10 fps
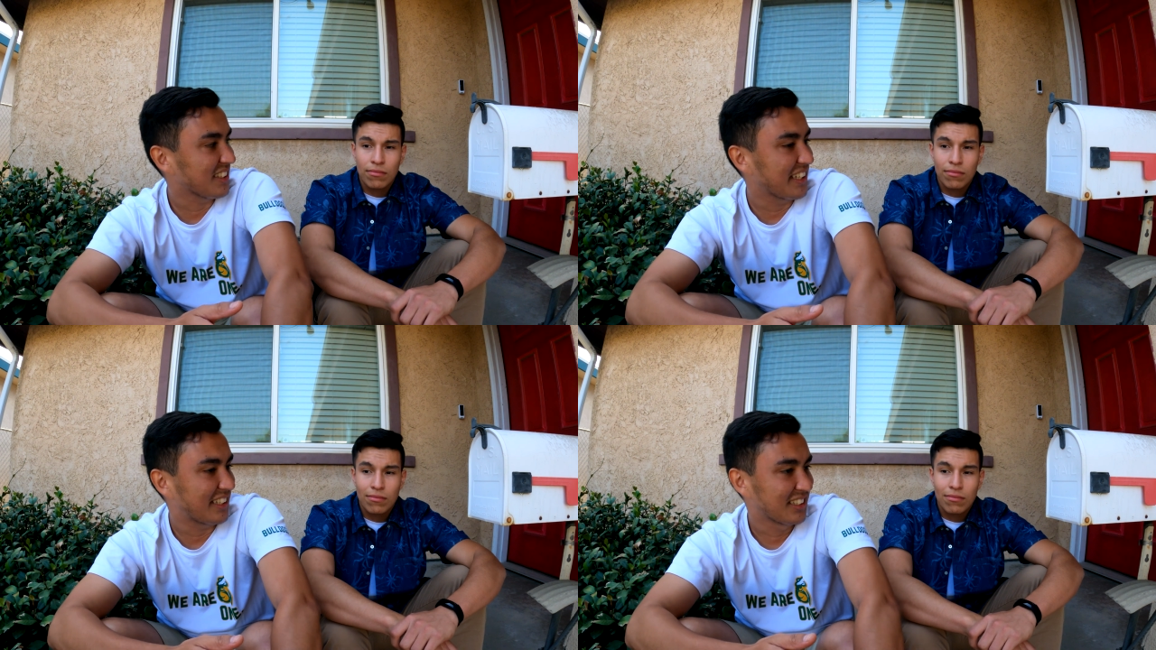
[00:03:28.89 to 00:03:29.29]

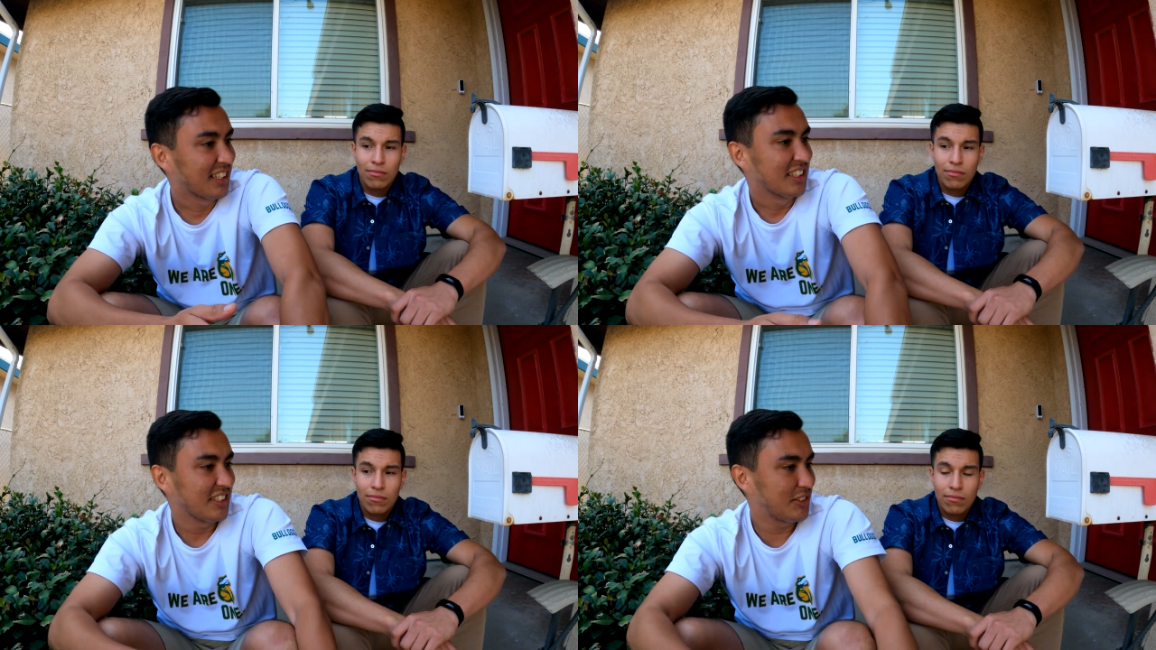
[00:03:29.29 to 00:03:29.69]
Speaker 1: Like,
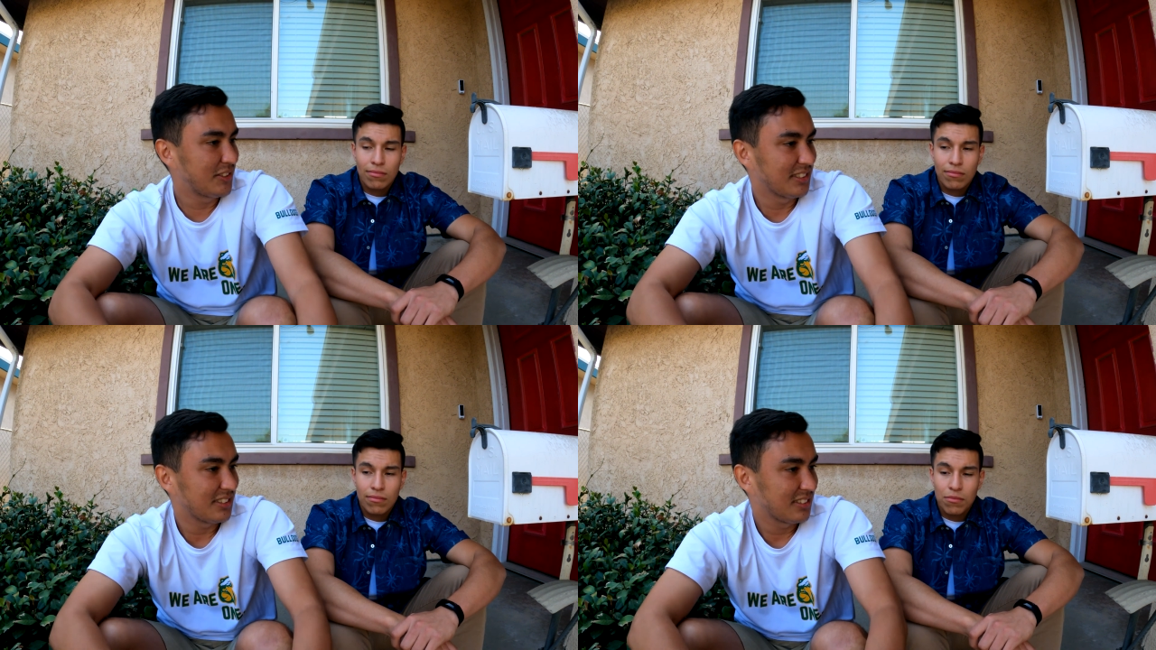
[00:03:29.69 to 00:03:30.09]
you,
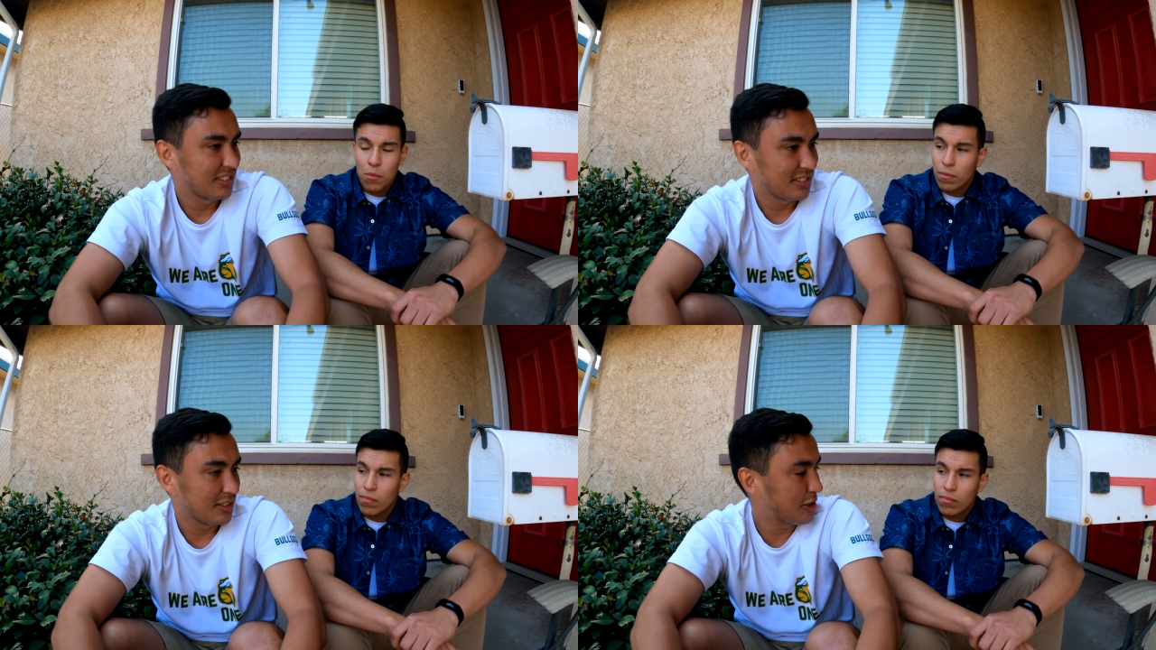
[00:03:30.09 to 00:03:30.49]

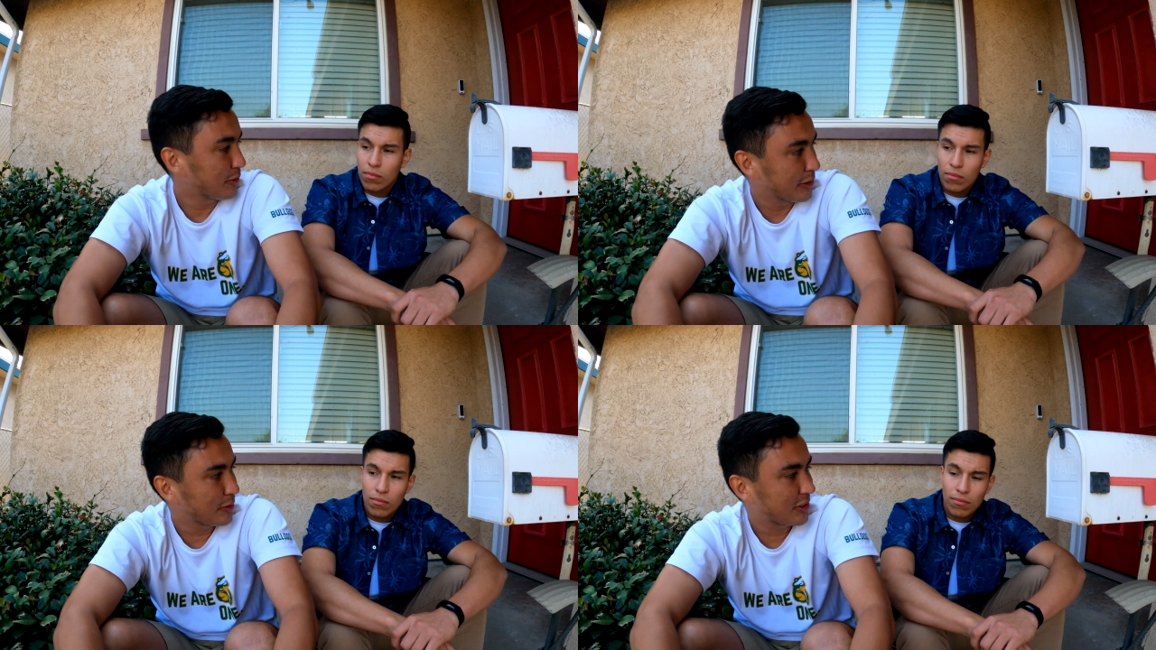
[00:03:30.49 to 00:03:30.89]
do
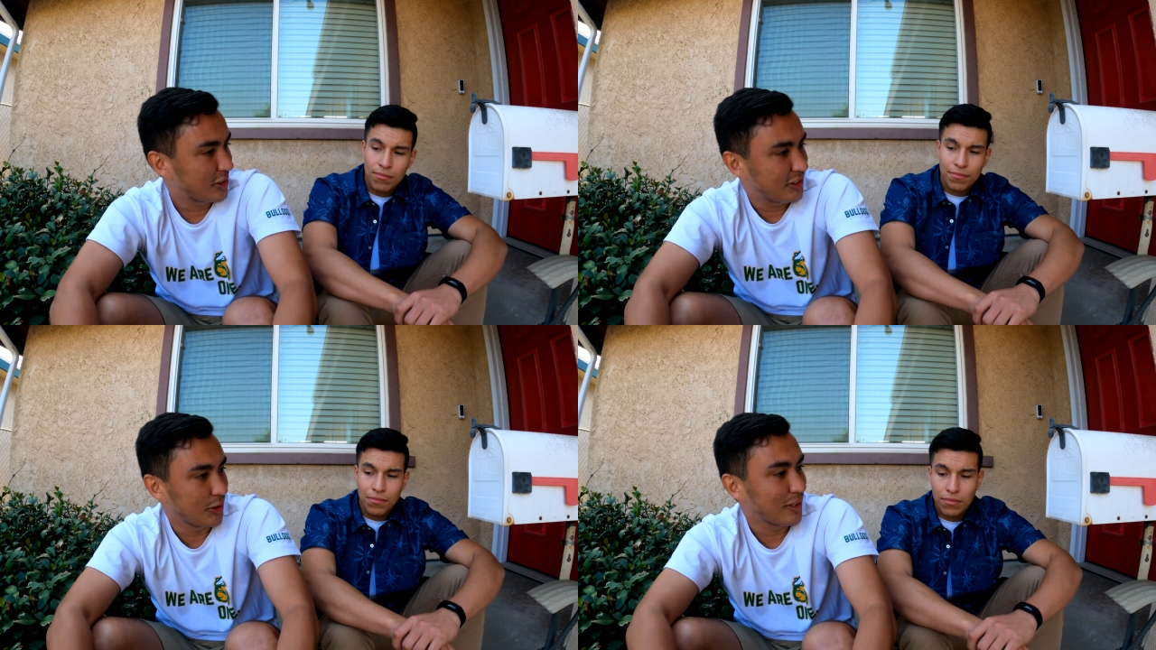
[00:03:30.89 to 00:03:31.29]

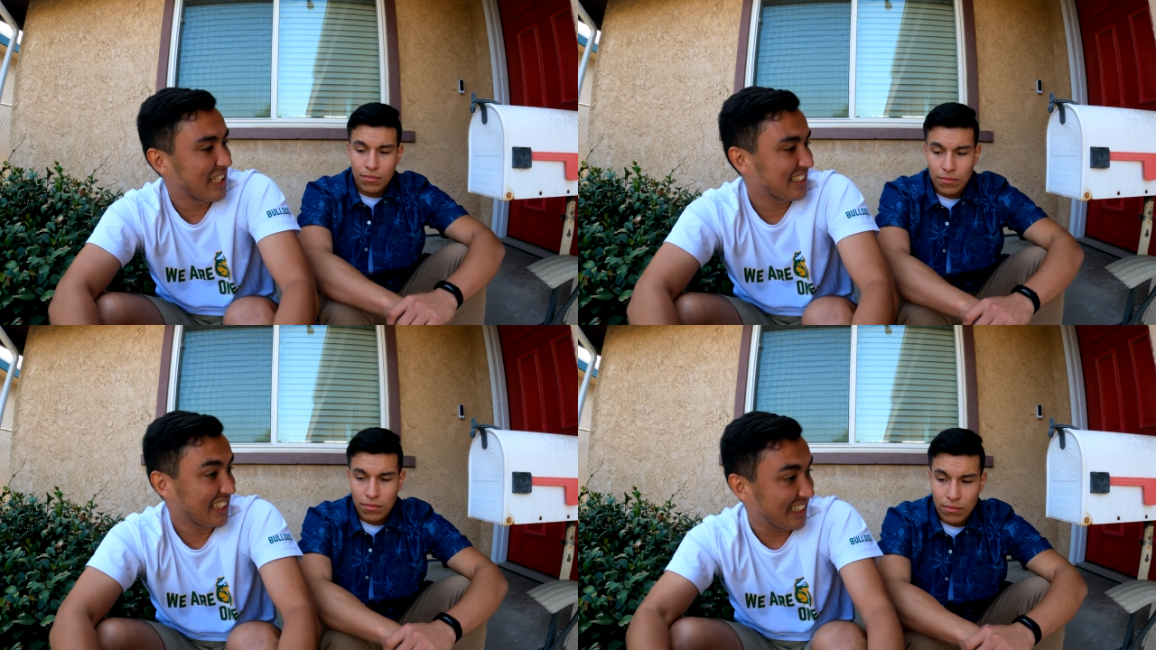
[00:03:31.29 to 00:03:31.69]
nukes join
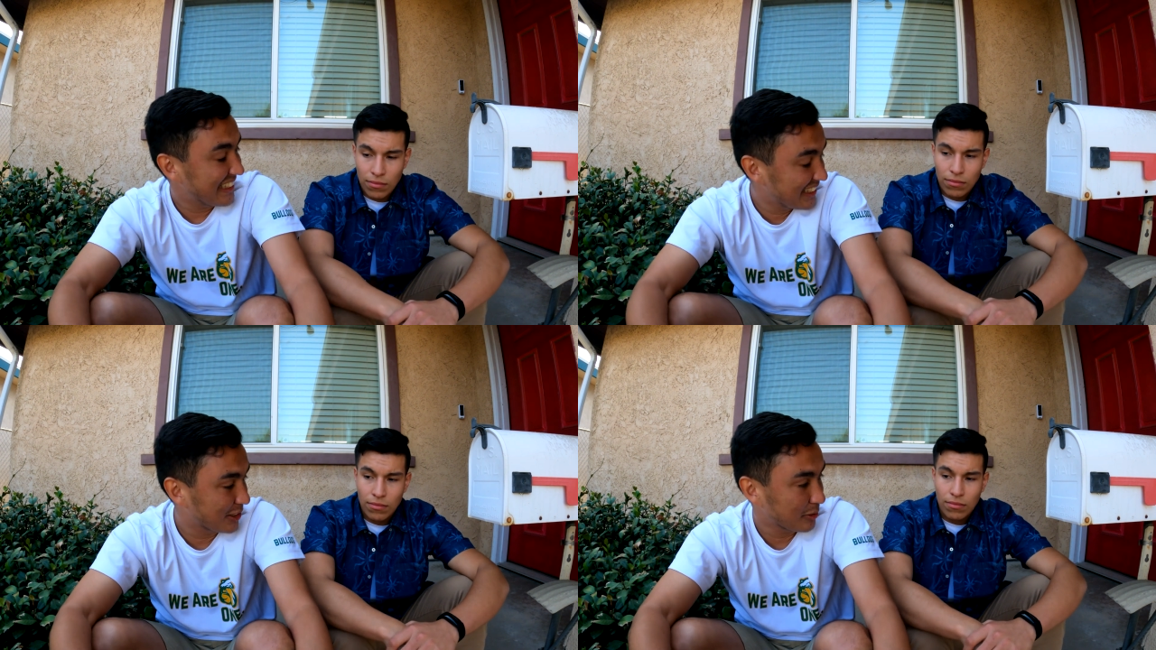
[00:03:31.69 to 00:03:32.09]
as like an
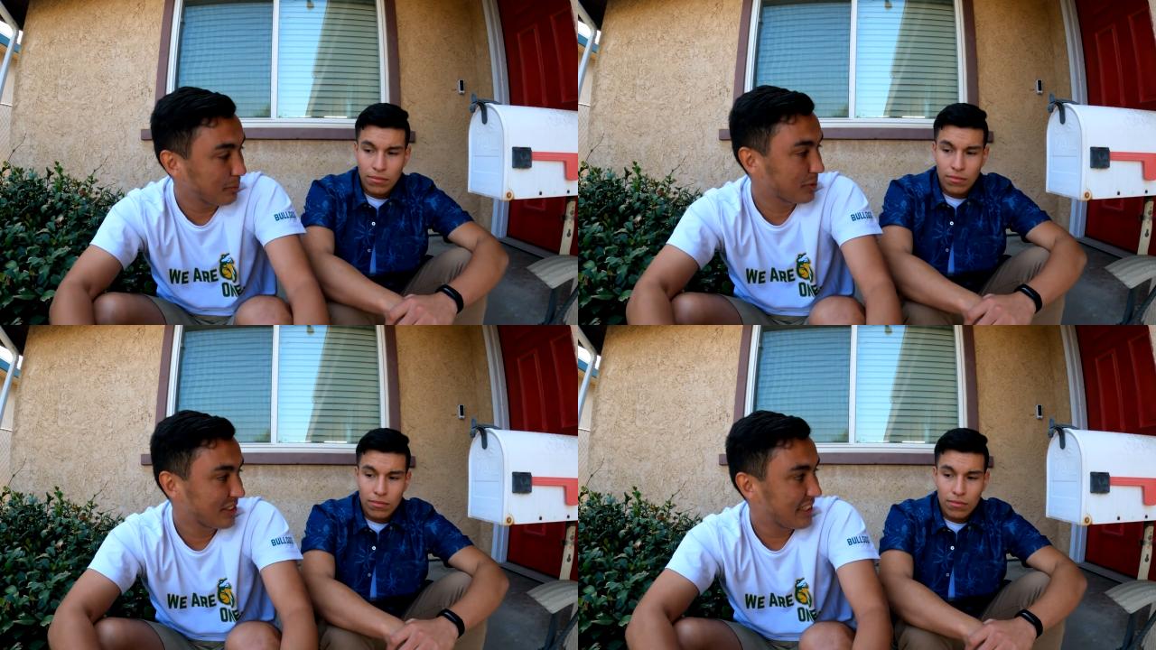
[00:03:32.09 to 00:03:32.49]

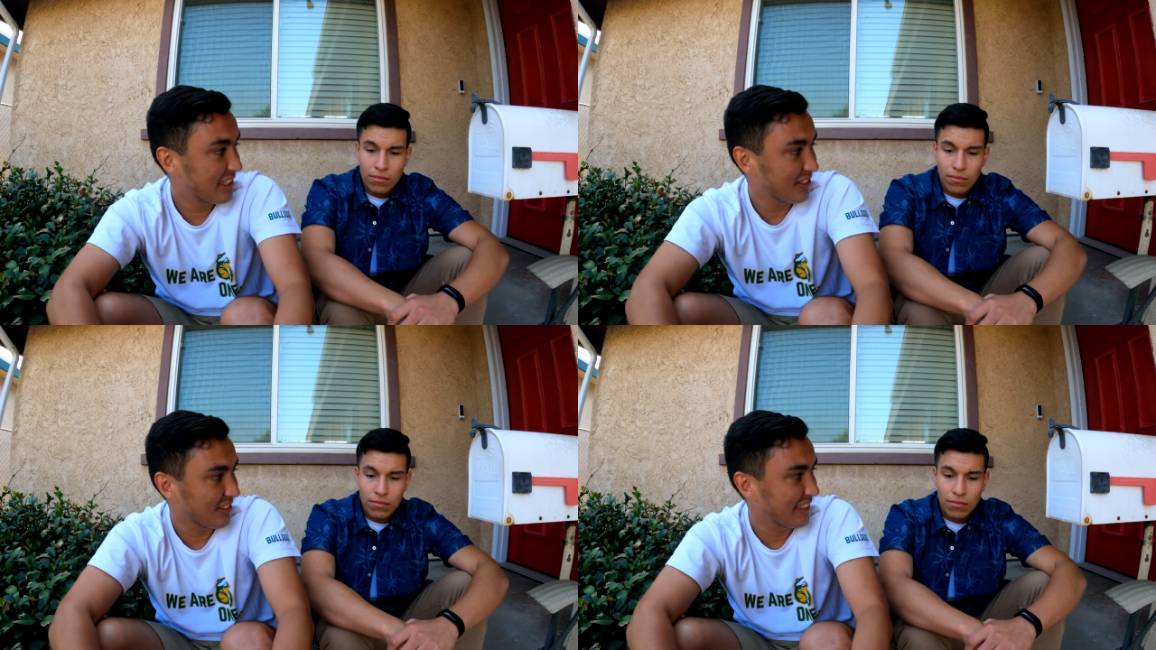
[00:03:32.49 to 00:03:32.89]
E3 per
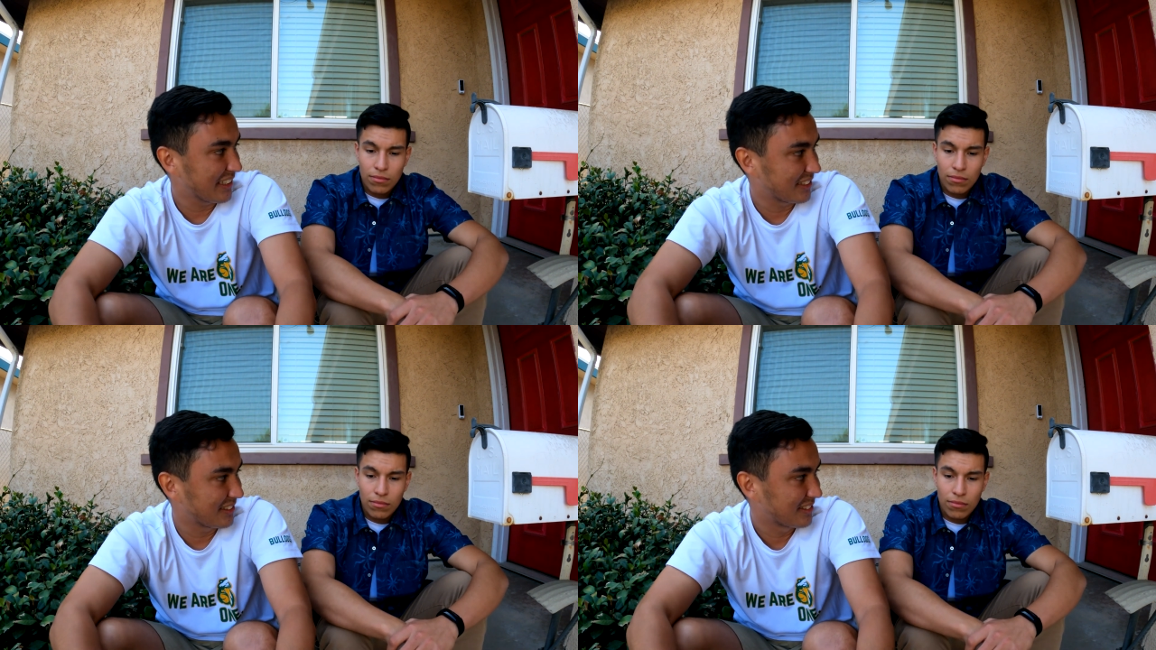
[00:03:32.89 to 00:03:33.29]
se, or
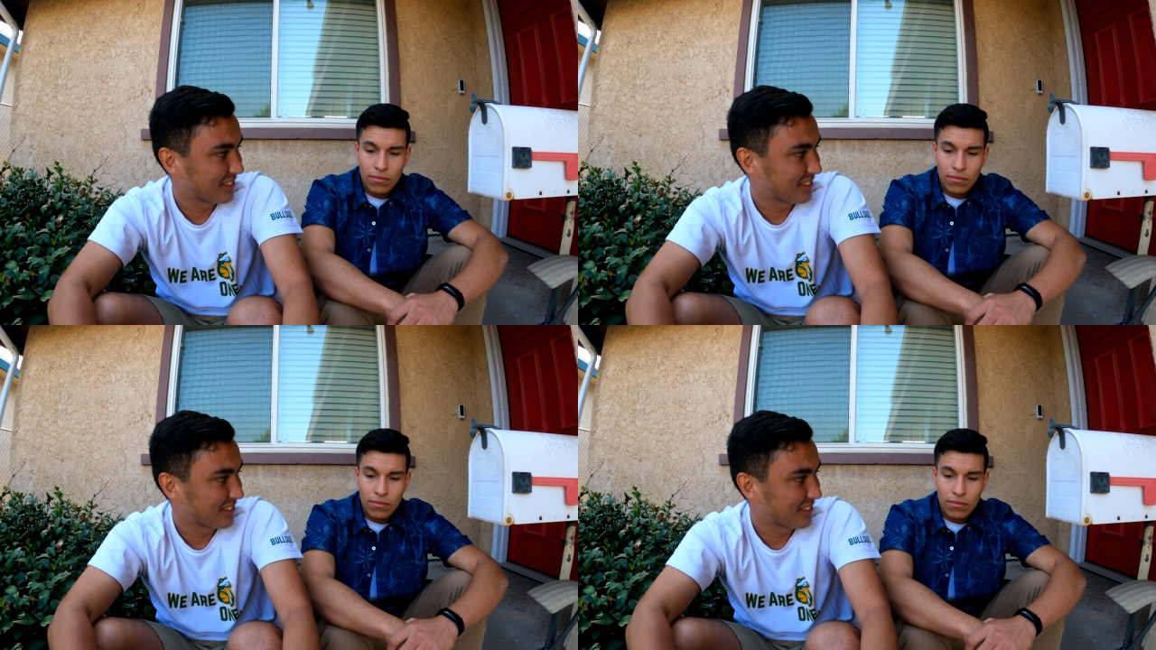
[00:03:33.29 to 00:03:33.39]
like,